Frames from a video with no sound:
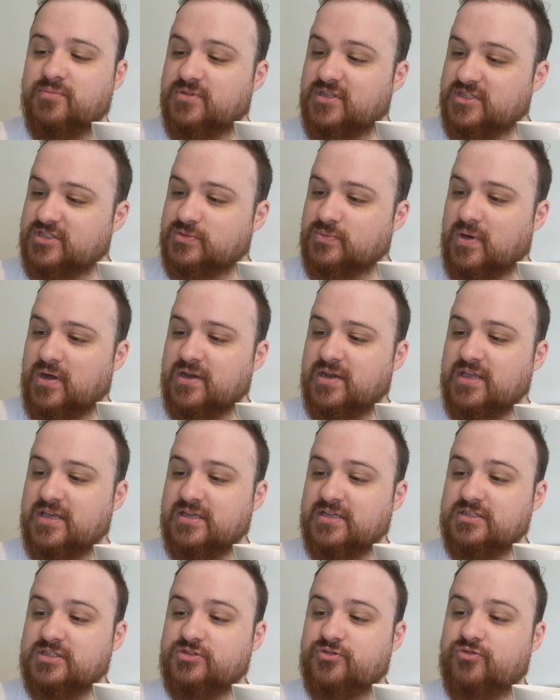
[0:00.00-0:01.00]
This one
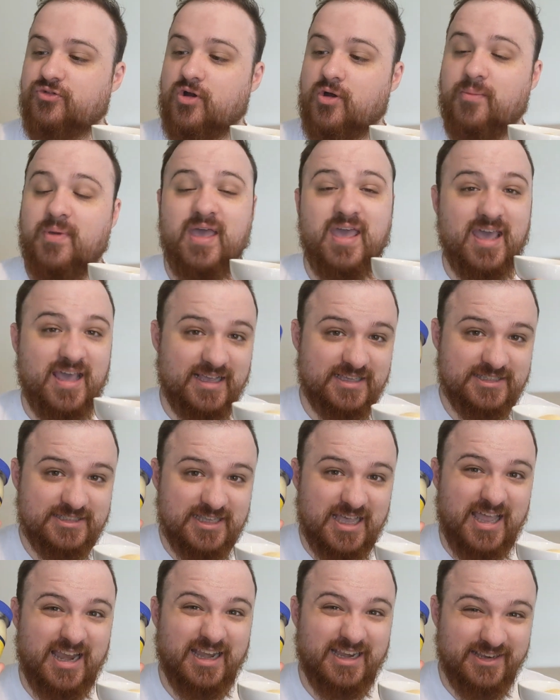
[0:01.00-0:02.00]
is from
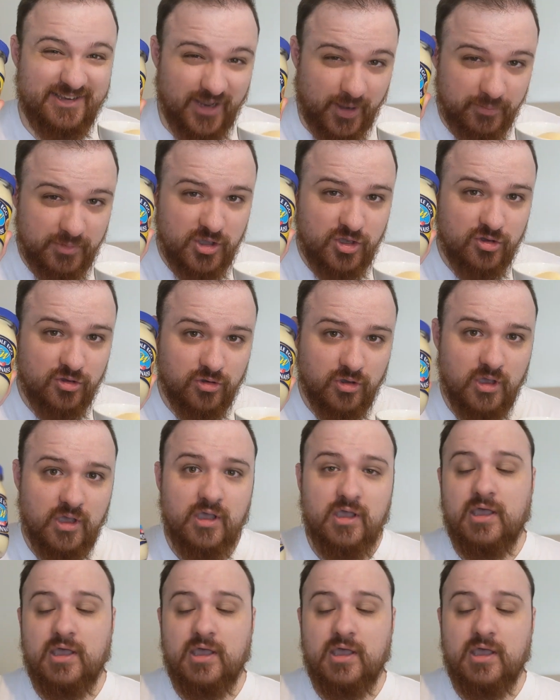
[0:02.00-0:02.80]
S&W,